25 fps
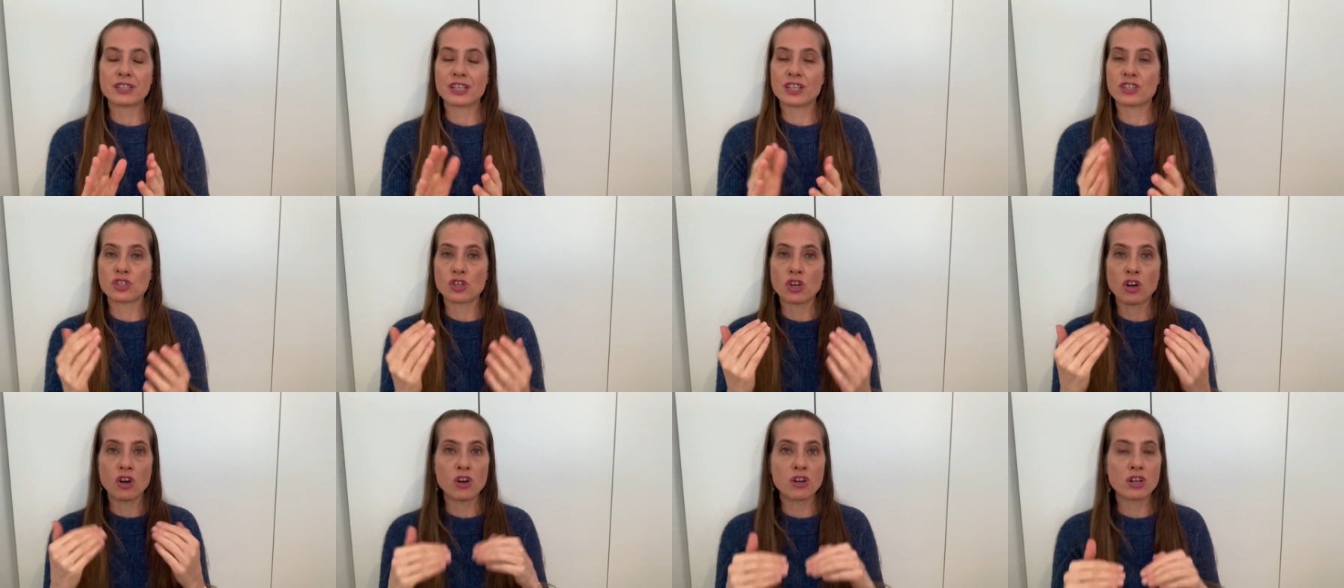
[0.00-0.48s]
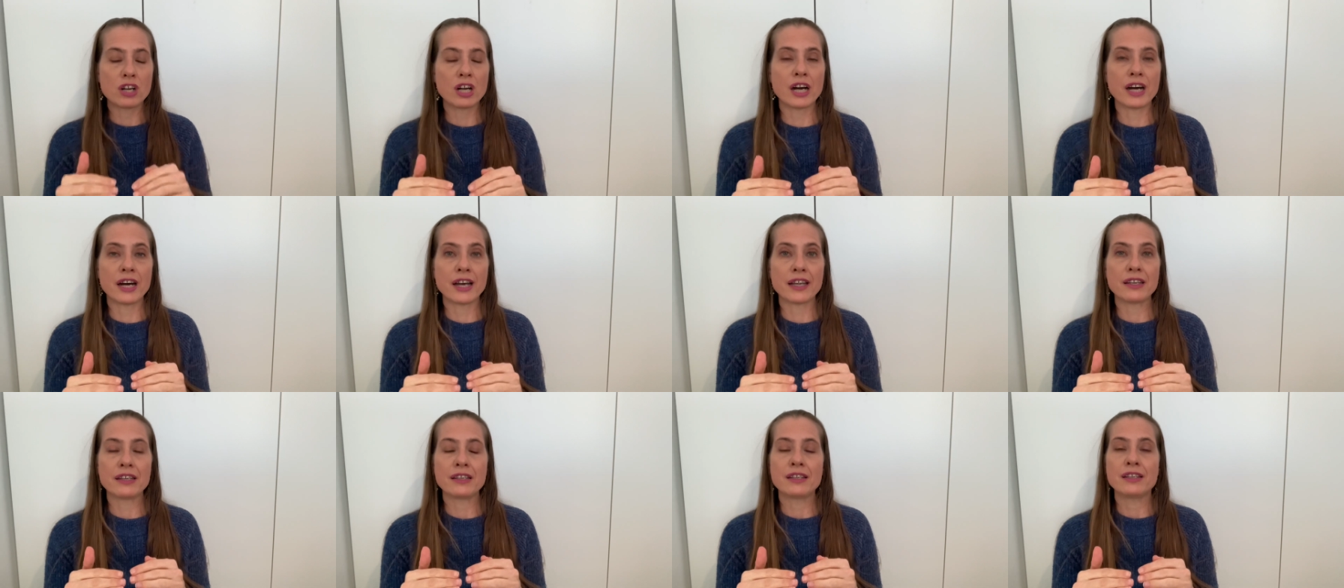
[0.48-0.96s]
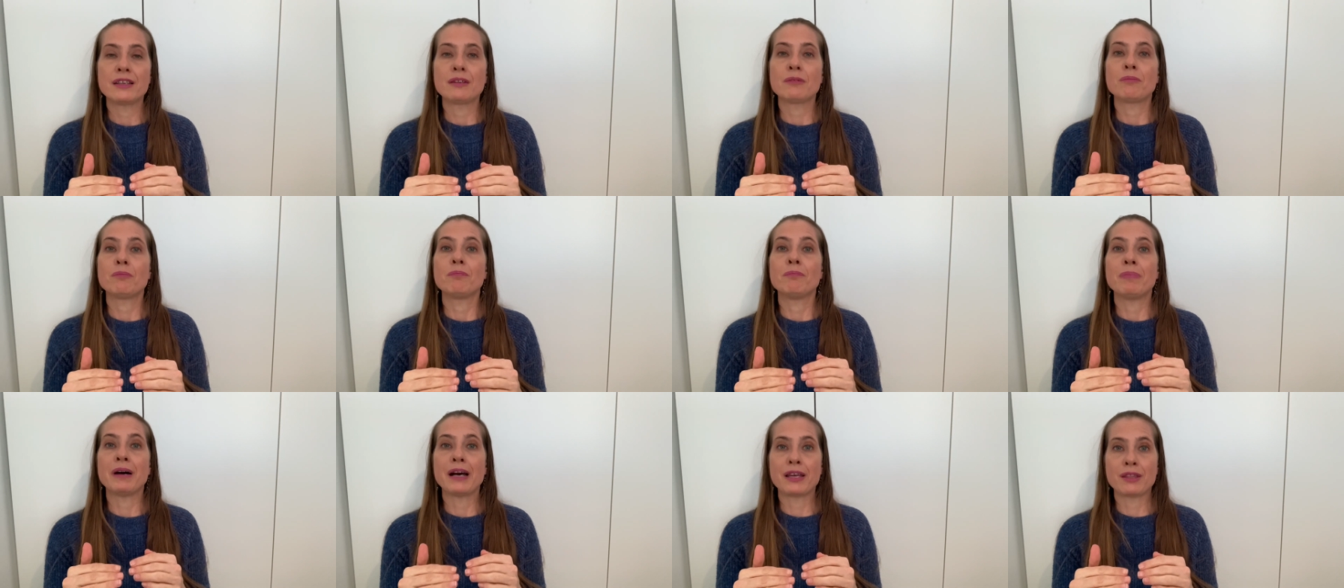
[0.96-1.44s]
It's all gone
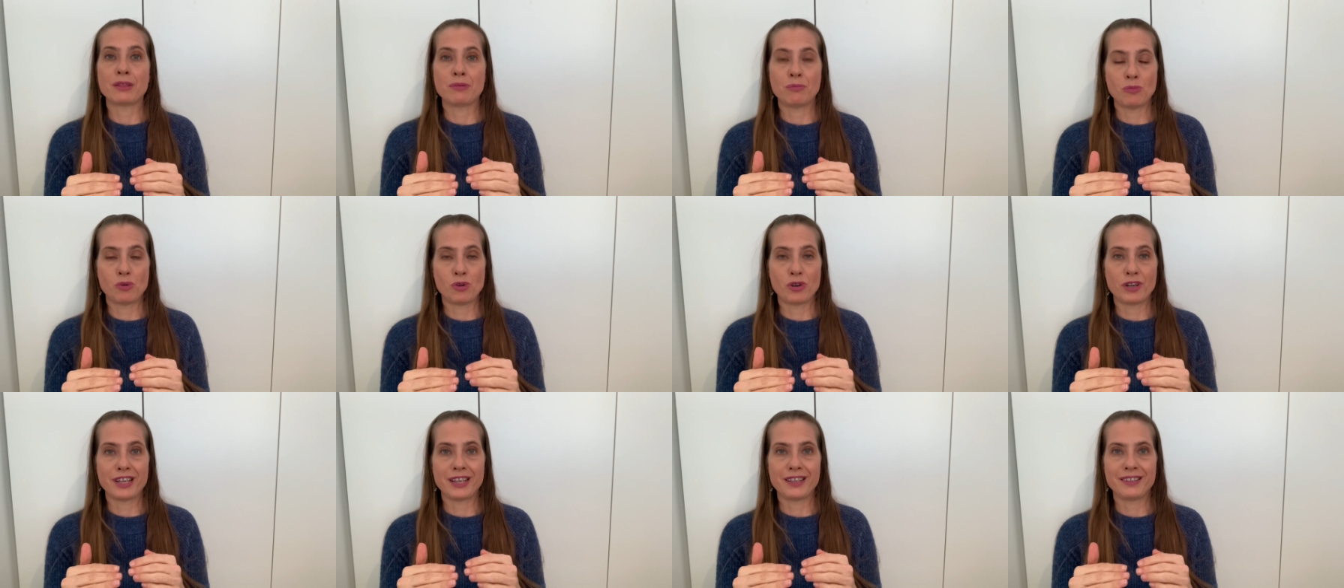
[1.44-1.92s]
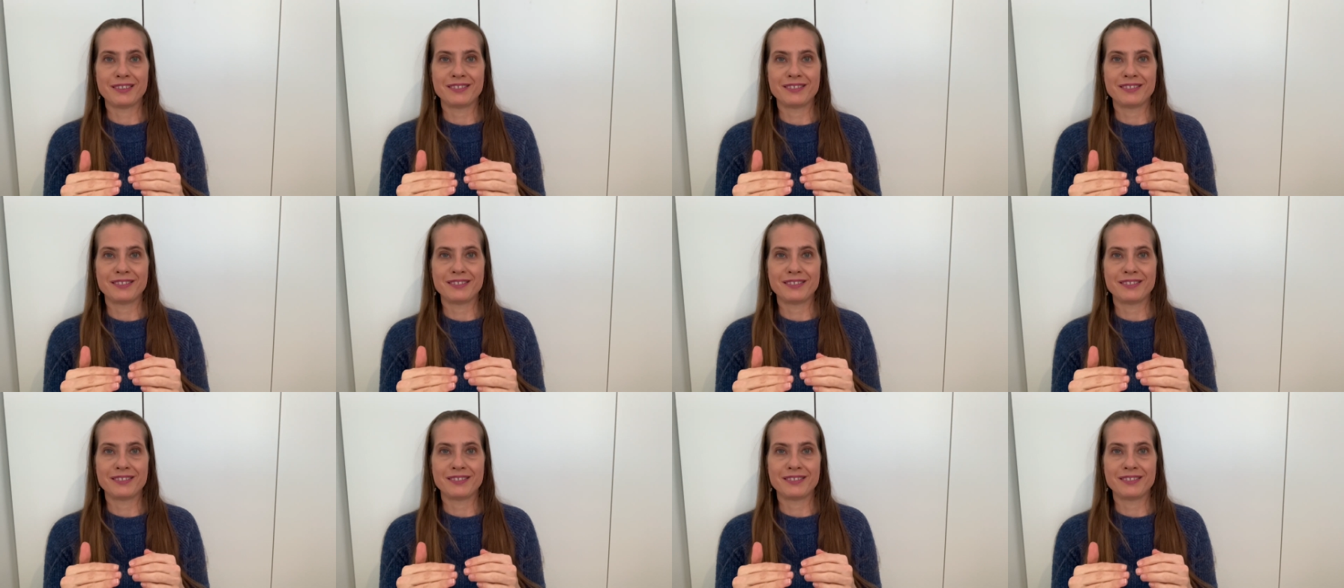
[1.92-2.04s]
by the morning.